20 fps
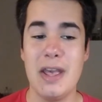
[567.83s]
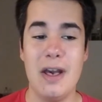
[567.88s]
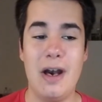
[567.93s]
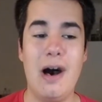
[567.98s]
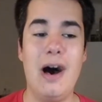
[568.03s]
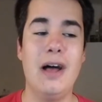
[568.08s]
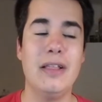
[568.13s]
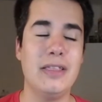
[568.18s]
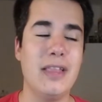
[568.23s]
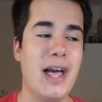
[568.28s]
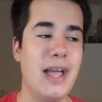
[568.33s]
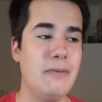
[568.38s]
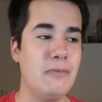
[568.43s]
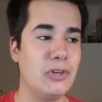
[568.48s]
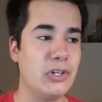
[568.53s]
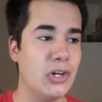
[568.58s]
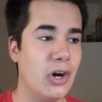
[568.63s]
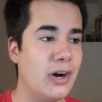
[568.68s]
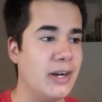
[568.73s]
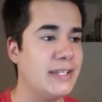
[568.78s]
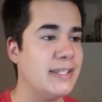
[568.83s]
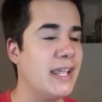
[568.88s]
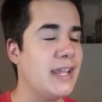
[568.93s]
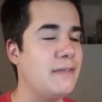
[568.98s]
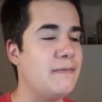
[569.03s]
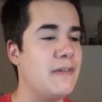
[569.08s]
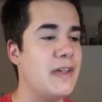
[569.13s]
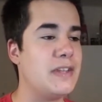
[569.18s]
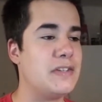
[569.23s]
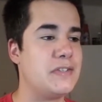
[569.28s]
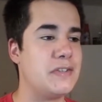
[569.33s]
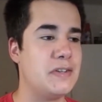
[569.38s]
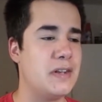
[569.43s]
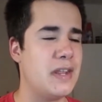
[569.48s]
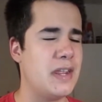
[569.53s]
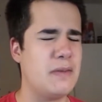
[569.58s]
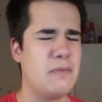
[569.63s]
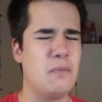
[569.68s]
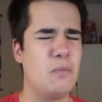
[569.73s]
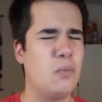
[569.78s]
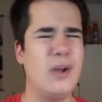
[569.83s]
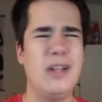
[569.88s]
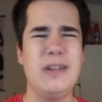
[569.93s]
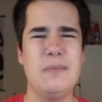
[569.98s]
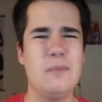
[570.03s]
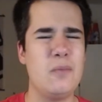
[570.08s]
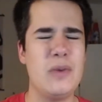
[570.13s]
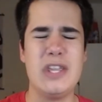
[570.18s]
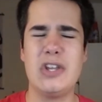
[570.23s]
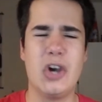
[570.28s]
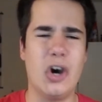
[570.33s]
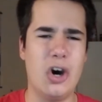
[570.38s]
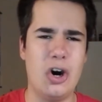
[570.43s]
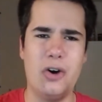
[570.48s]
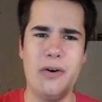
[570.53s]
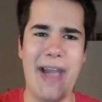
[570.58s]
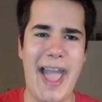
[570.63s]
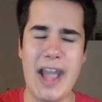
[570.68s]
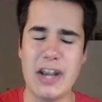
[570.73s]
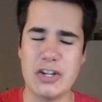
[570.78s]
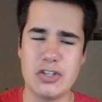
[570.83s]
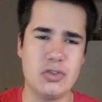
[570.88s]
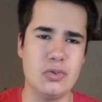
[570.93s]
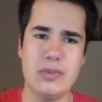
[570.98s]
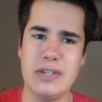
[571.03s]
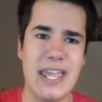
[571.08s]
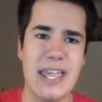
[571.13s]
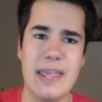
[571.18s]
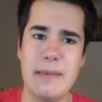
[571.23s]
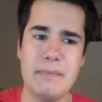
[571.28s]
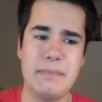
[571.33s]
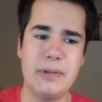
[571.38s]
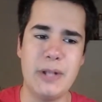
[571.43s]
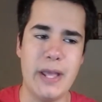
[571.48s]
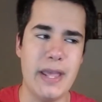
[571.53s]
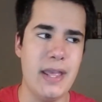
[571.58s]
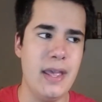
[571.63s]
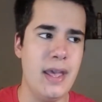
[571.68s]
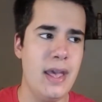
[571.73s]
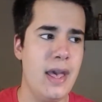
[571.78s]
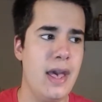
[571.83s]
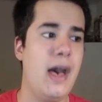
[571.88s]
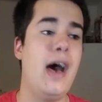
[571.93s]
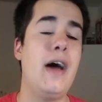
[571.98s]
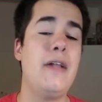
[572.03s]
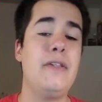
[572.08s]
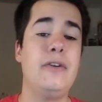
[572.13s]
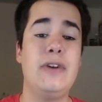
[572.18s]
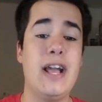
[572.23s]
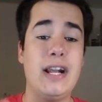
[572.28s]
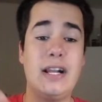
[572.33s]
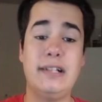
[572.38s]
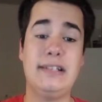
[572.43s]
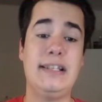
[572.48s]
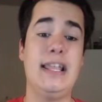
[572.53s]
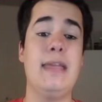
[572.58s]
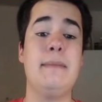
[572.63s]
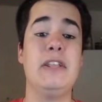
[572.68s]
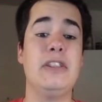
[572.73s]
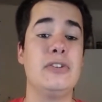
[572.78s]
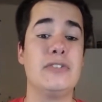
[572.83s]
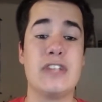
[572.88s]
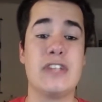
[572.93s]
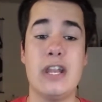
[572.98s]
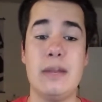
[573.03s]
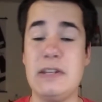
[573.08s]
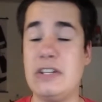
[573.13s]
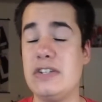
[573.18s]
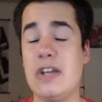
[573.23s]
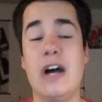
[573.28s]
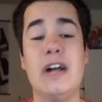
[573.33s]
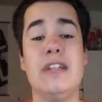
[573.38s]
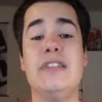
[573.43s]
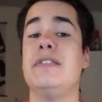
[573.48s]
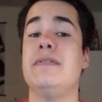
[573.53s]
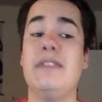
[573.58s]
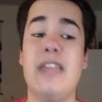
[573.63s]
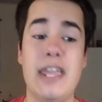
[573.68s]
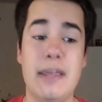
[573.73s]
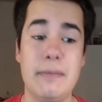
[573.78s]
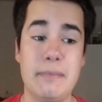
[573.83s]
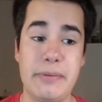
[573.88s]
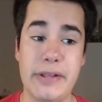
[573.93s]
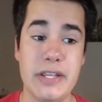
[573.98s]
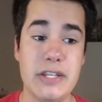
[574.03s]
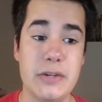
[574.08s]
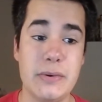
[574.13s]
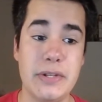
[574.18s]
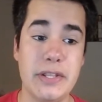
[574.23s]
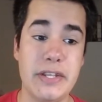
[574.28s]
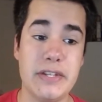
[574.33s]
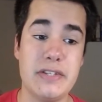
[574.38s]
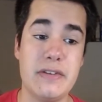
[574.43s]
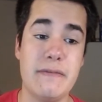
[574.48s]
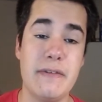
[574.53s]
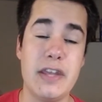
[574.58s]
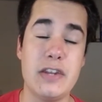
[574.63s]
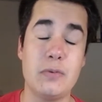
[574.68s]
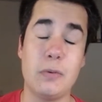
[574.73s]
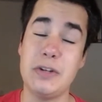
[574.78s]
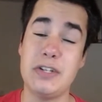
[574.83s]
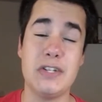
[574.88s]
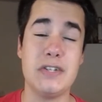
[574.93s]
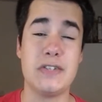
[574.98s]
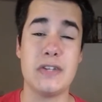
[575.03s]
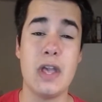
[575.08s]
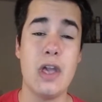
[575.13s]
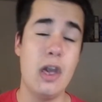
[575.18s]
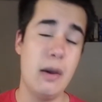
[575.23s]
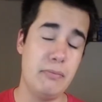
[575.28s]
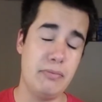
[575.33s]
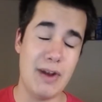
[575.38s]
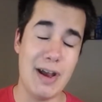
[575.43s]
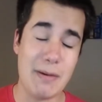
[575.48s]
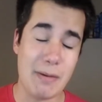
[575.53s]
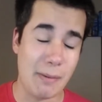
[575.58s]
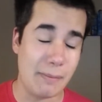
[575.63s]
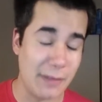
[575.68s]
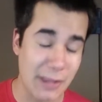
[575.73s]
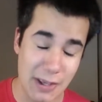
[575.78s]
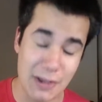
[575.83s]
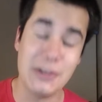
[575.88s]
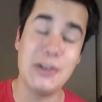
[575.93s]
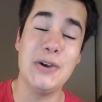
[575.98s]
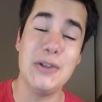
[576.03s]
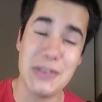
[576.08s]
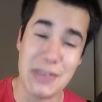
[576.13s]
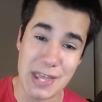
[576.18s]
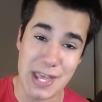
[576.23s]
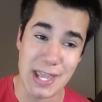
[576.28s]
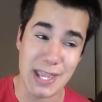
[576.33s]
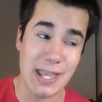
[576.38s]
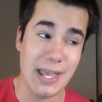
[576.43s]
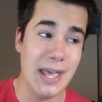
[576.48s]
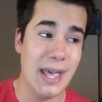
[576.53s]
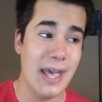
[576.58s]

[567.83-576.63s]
online regarding that event and what we call actual gameplay. They're not claiming there's going to be tons of gameplay during this event, which is probably a good thing.